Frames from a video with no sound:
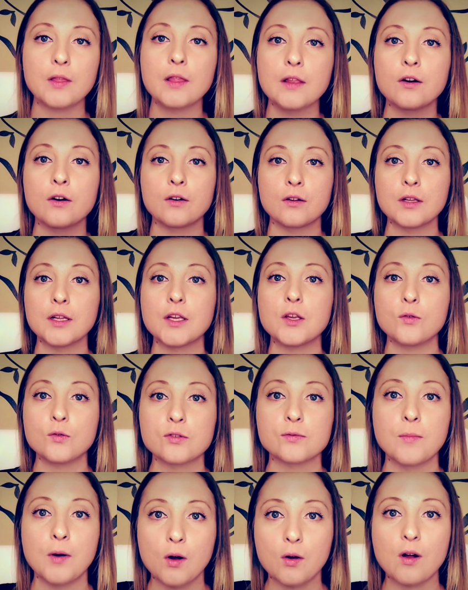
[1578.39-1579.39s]
Literally, you
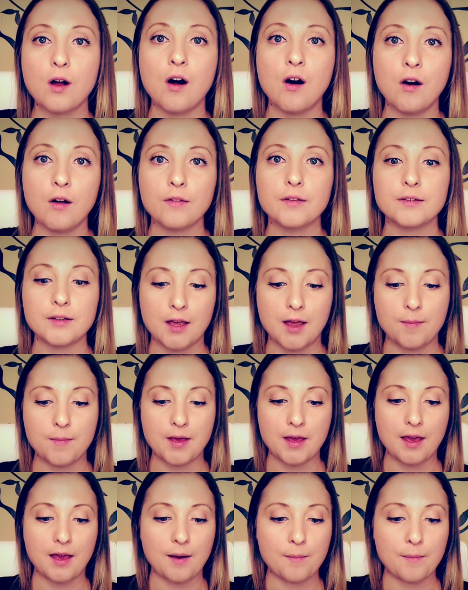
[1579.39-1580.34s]
smoke all the time,